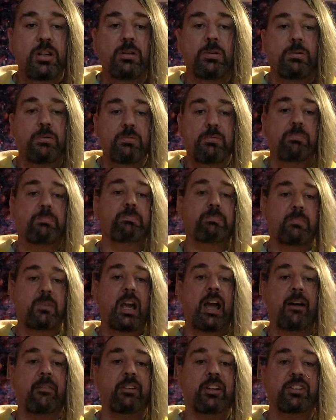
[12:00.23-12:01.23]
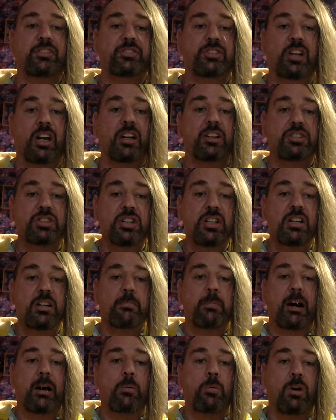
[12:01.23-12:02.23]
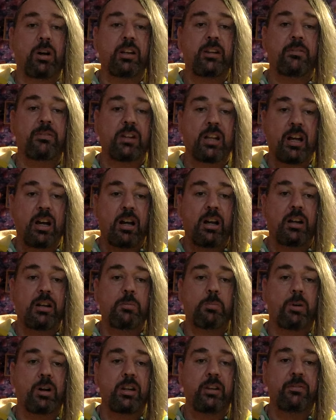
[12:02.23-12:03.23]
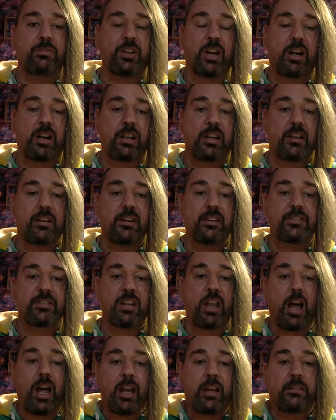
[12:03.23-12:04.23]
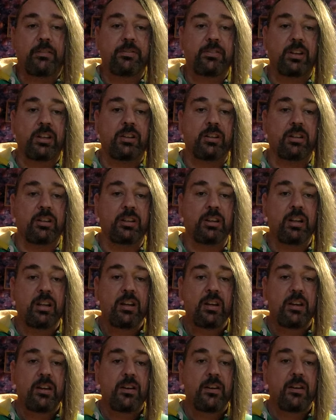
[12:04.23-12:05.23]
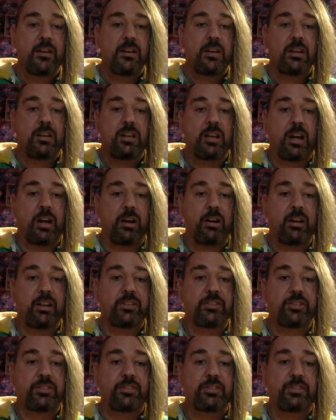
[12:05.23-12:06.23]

You have a discussion about what you've learned, what you've done in this life, and you